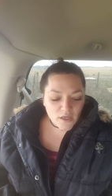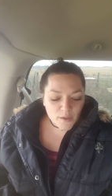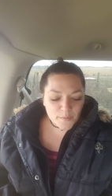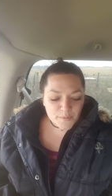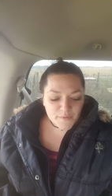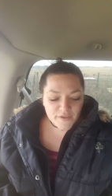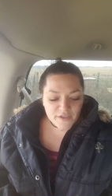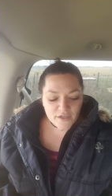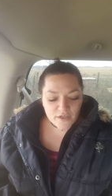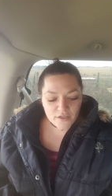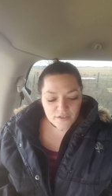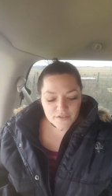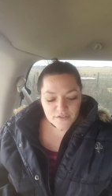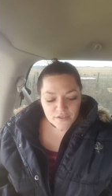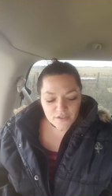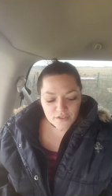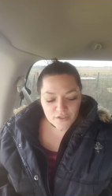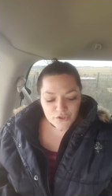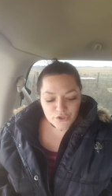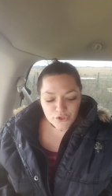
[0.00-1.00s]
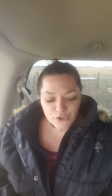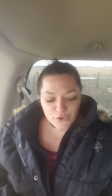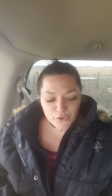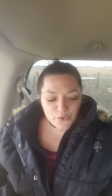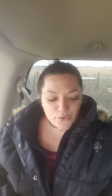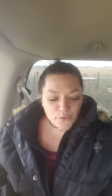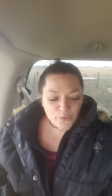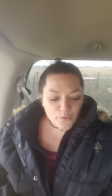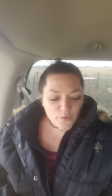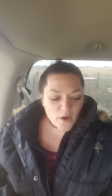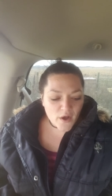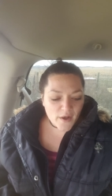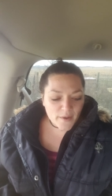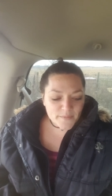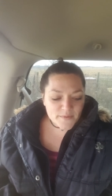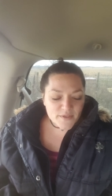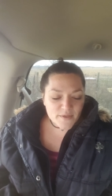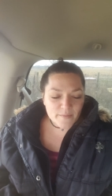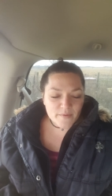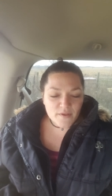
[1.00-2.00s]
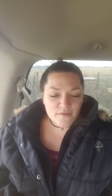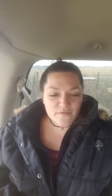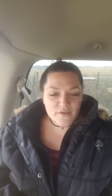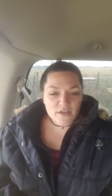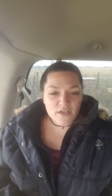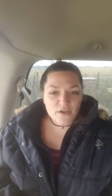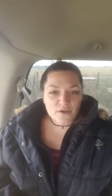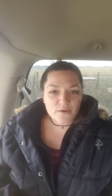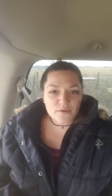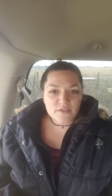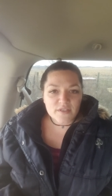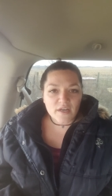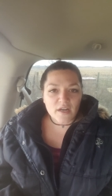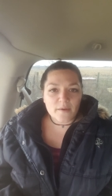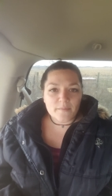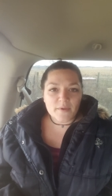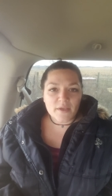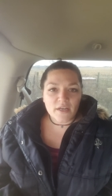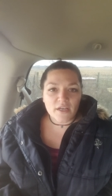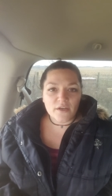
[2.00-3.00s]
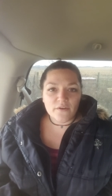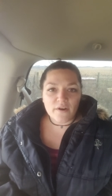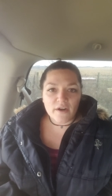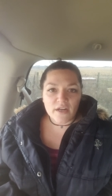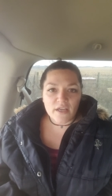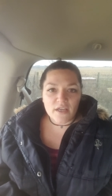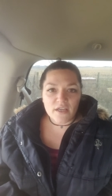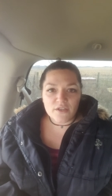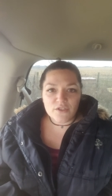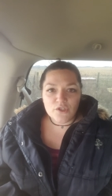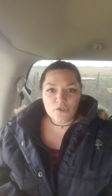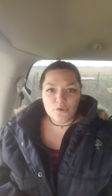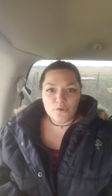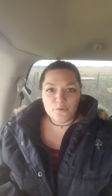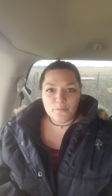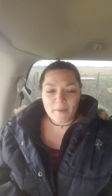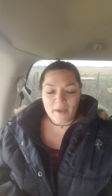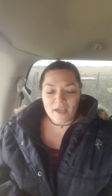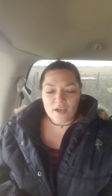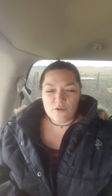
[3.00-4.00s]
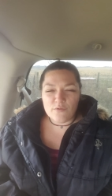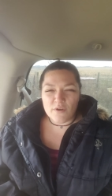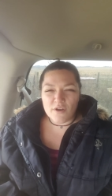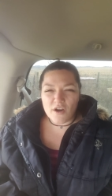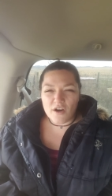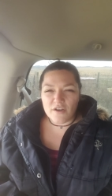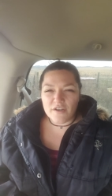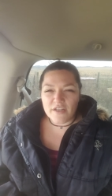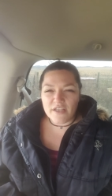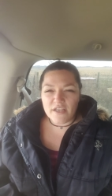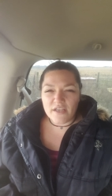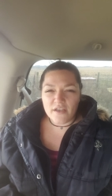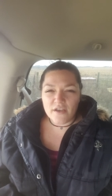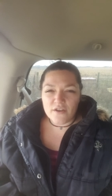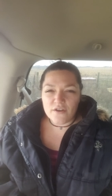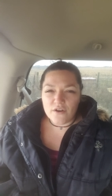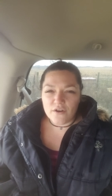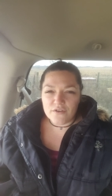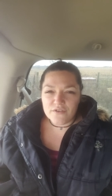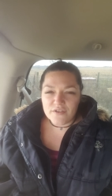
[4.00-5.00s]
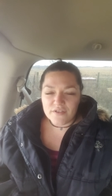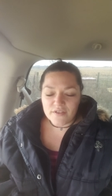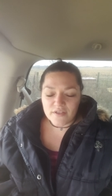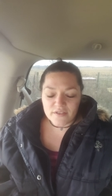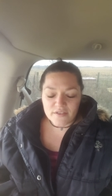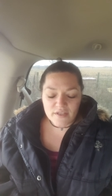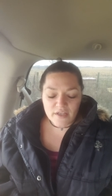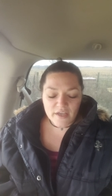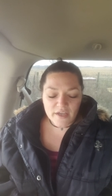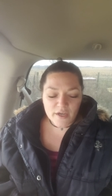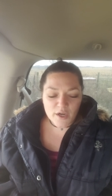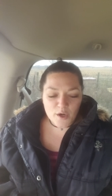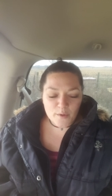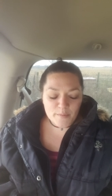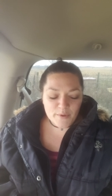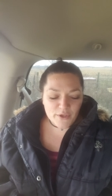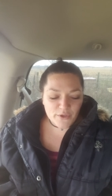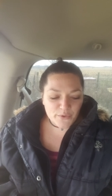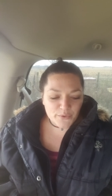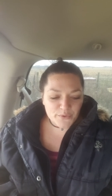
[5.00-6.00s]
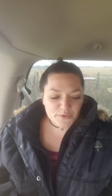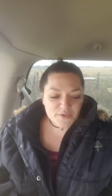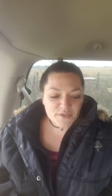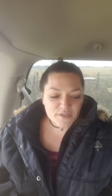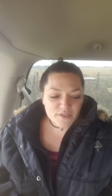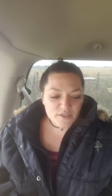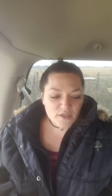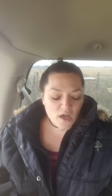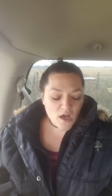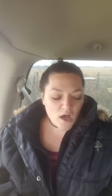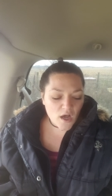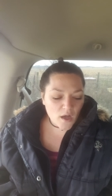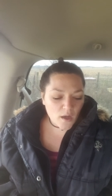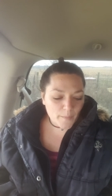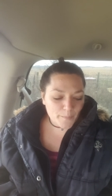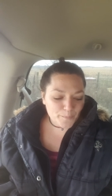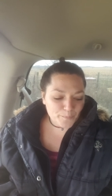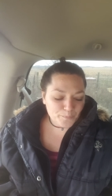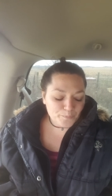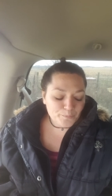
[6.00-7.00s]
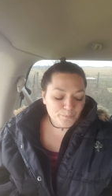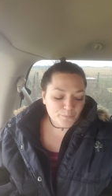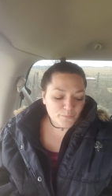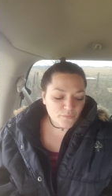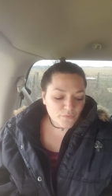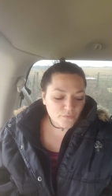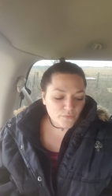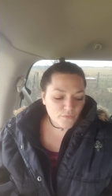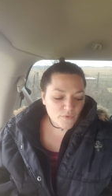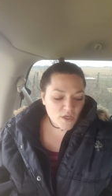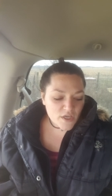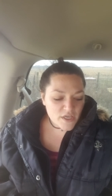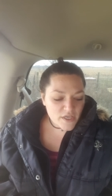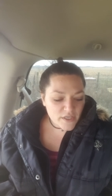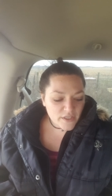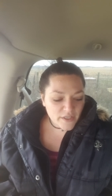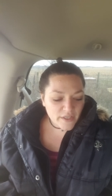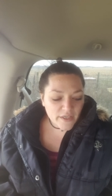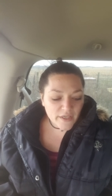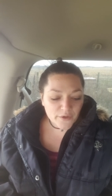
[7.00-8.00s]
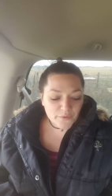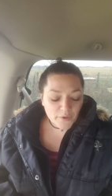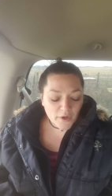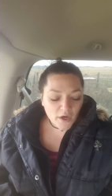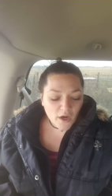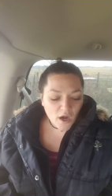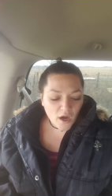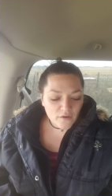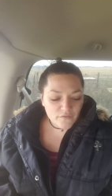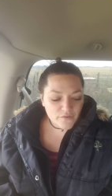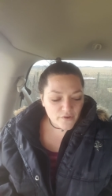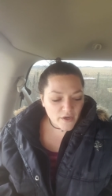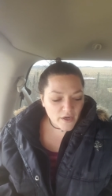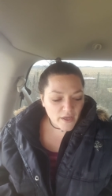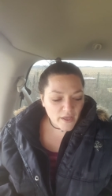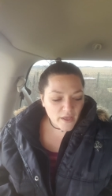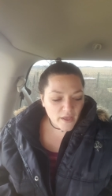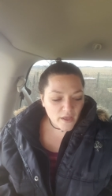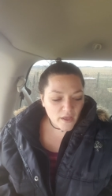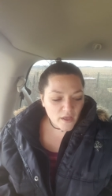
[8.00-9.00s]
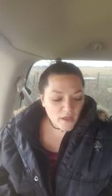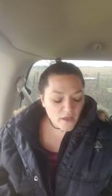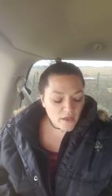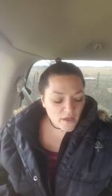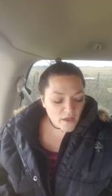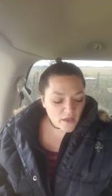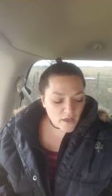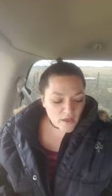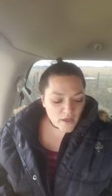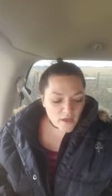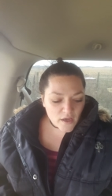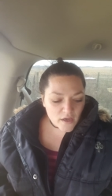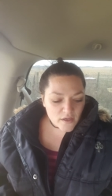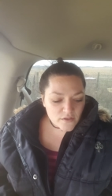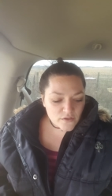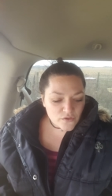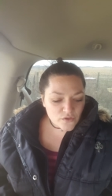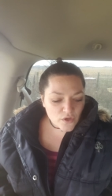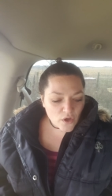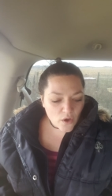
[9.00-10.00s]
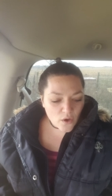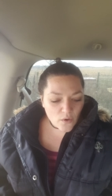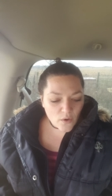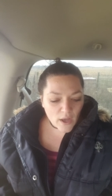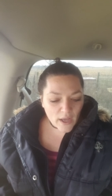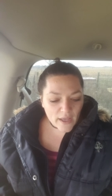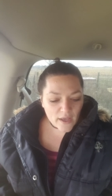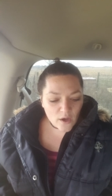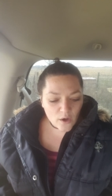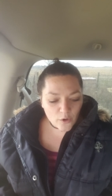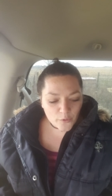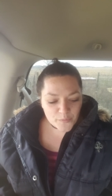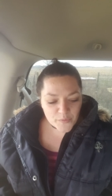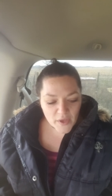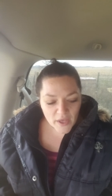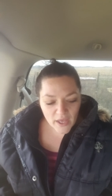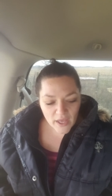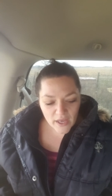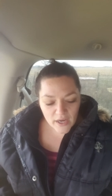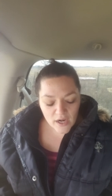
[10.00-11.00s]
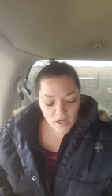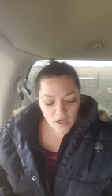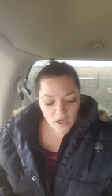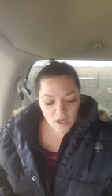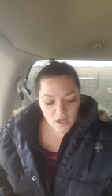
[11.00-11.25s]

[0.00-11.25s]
precursor to some of the videos that I'm getting ready to make regarding narcissistic abuse, healing and recovery. So I hope that